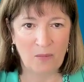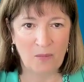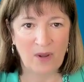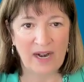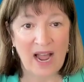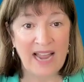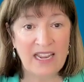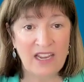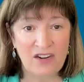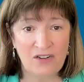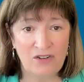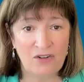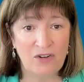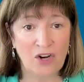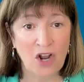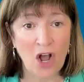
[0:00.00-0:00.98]
and what I can
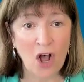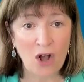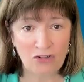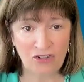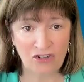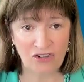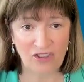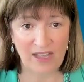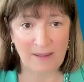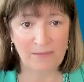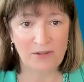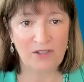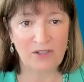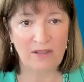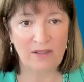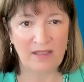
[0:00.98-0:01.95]
do to coach
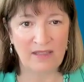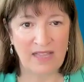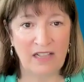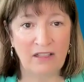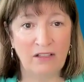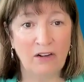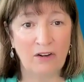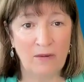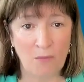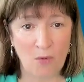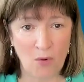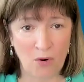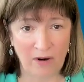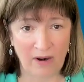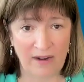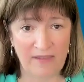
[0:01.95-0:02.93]
them so that they learn
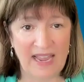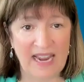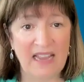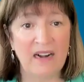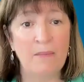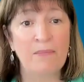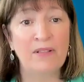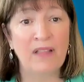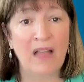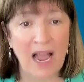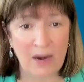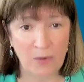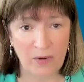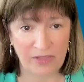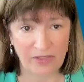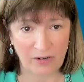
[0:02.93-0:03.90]
more and they can
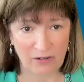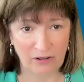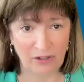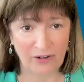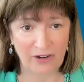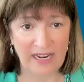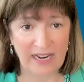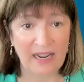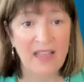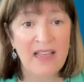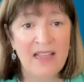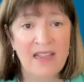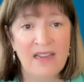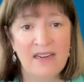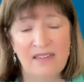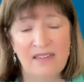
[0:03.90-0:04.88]
apply what they're learning